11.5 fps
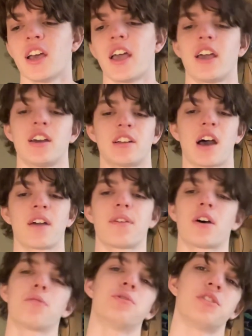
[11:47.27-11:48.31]
And I
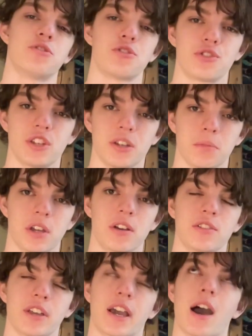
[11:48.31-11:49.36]
thought it was interesting
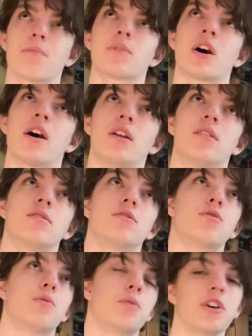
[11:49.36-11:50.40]
because, like, I'm not
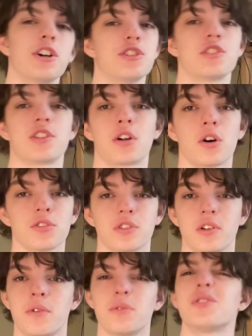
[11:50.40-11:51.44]
religious at all. So
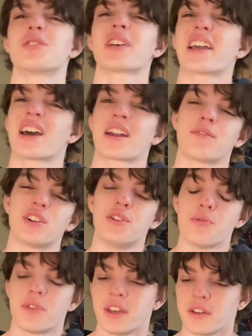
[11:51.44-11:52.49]
it was just, like, kind of a new
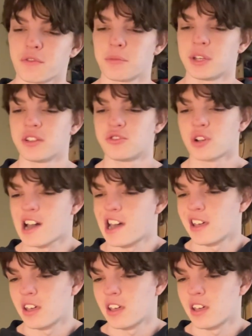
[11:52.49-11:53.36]
thing for me to try.